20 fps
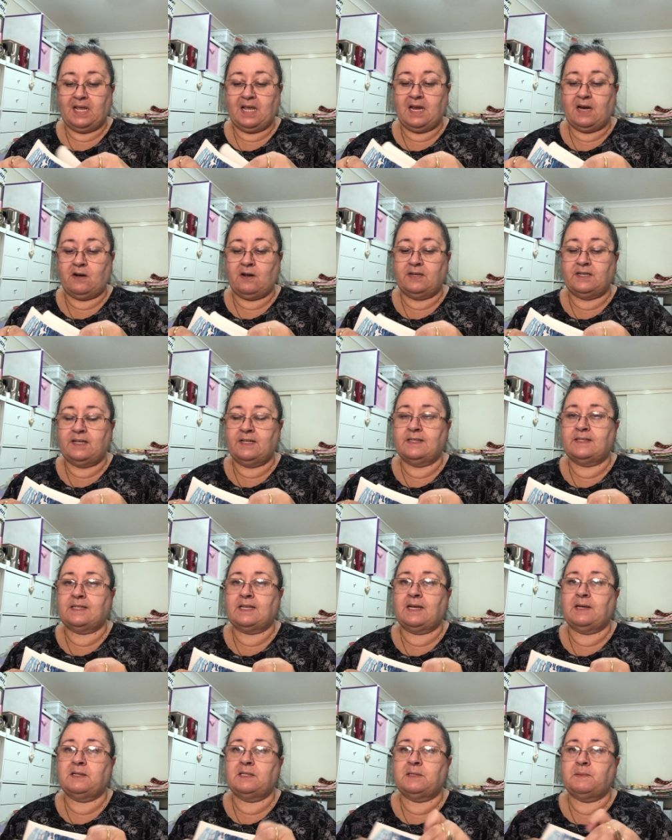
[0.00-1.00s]
and I didn't
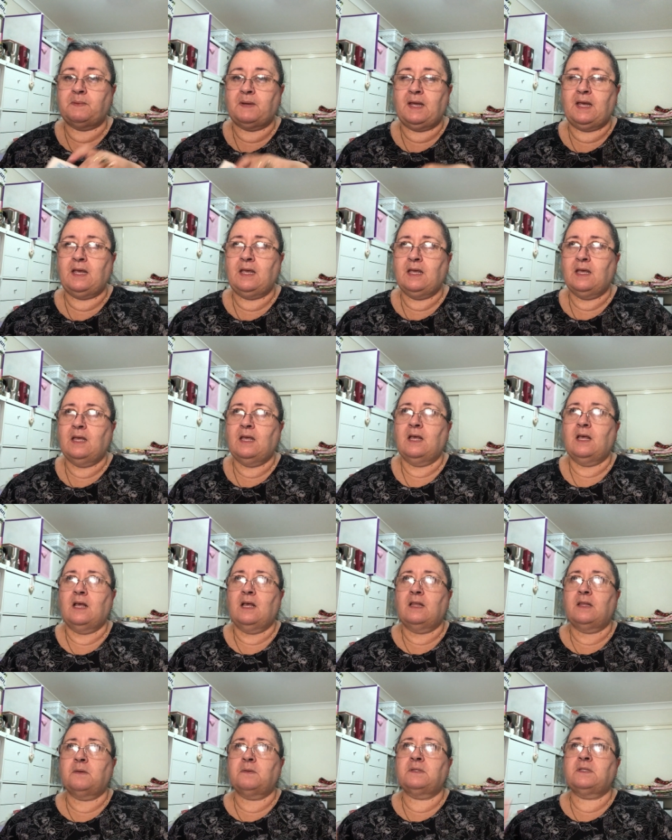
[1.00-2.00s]
seem to be,
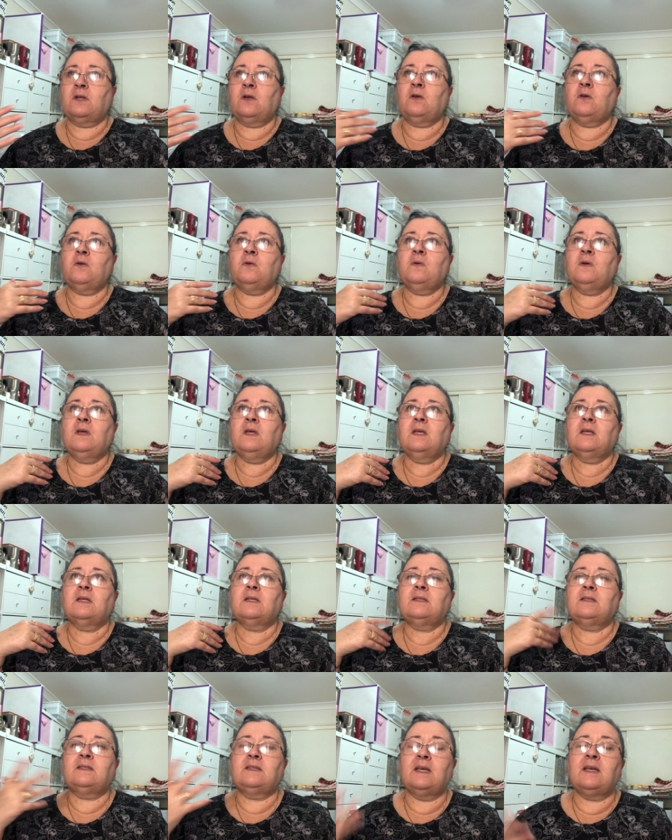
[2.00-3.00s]
there was no
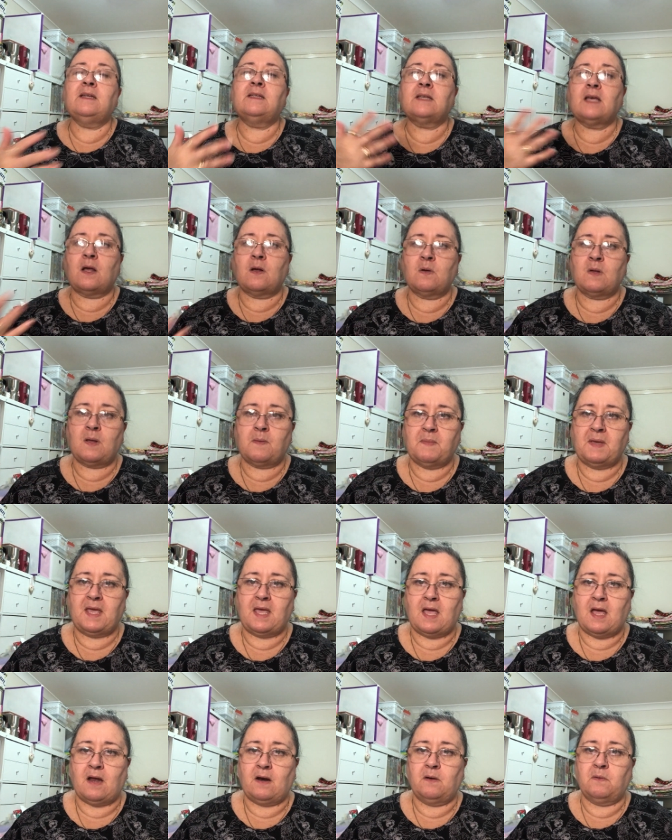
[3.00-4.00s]
detail
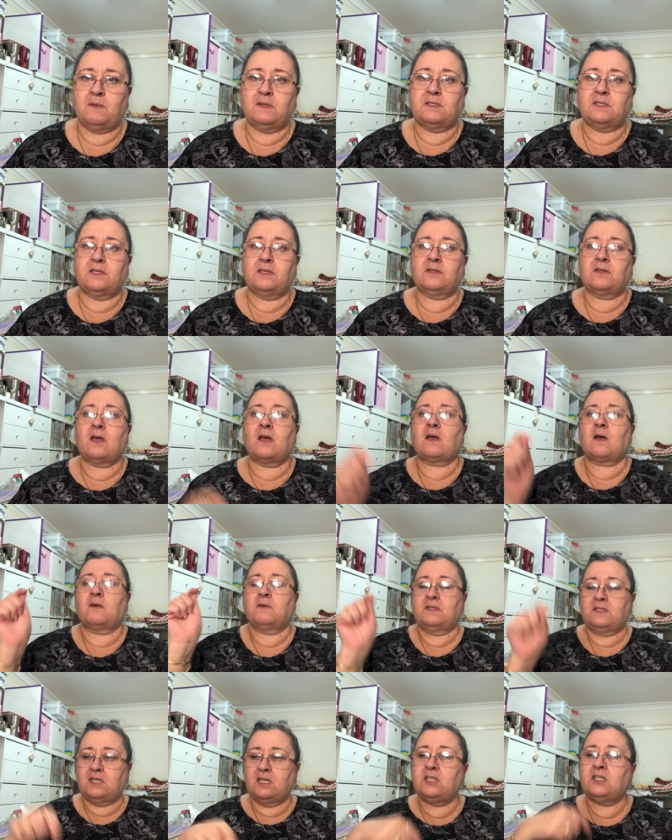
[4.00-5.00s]
coming out. It was just like I
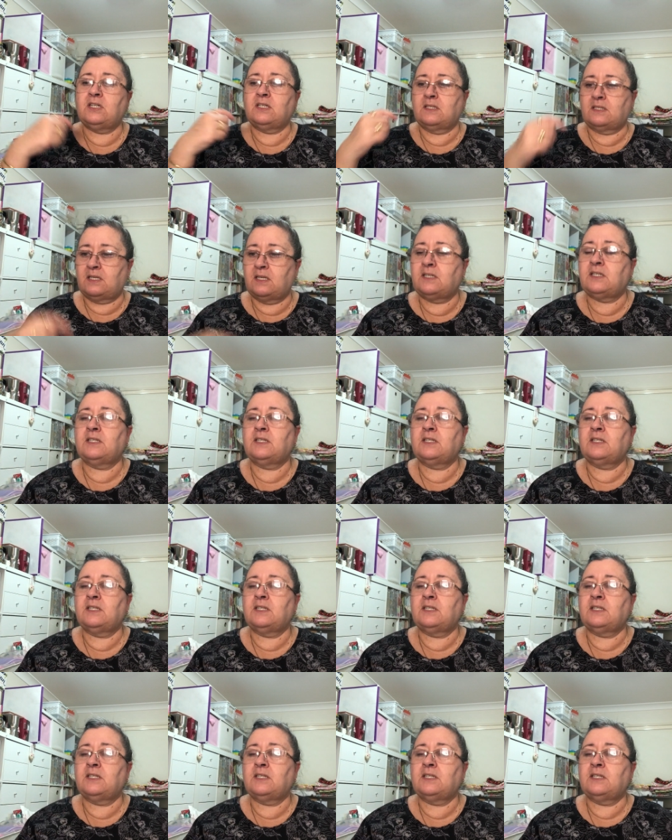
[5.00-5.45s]
was stitching